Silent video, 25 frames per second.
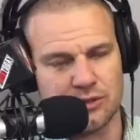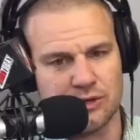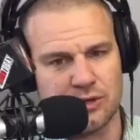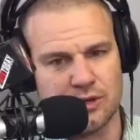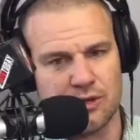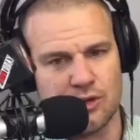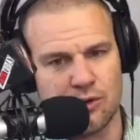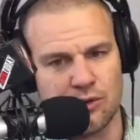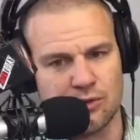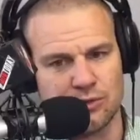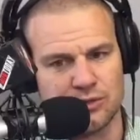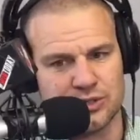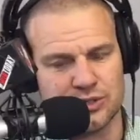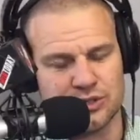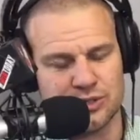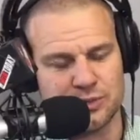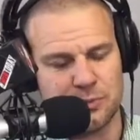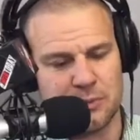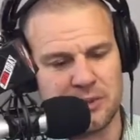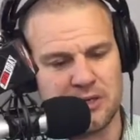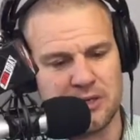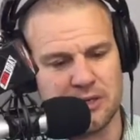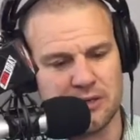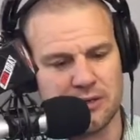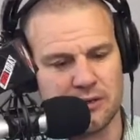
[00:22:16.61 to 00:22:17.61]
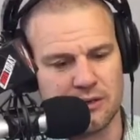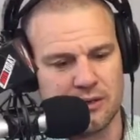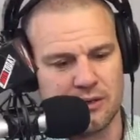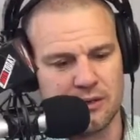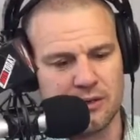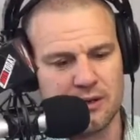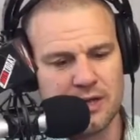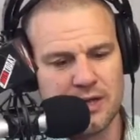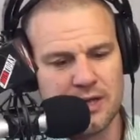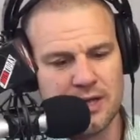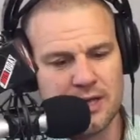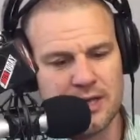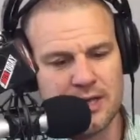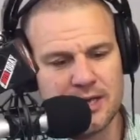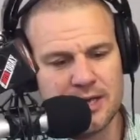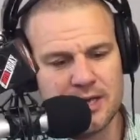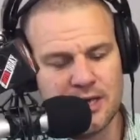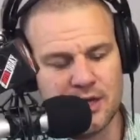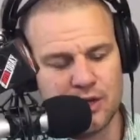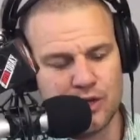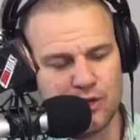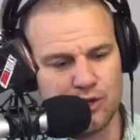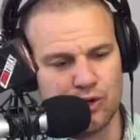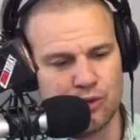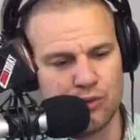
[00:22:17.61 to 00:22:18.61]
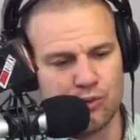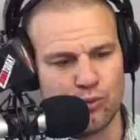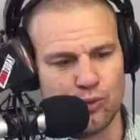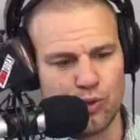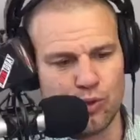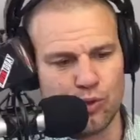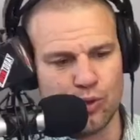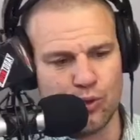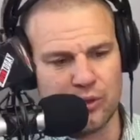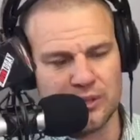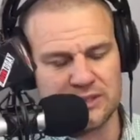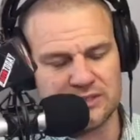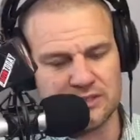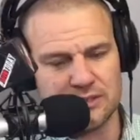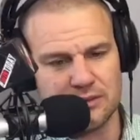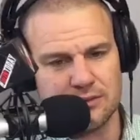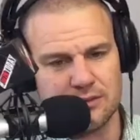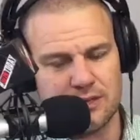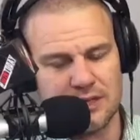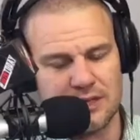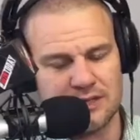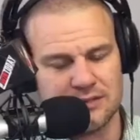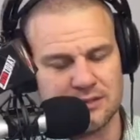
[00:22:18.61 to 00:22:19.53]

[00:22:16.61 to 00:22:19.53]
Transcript: a coach, a speaker, in your role as a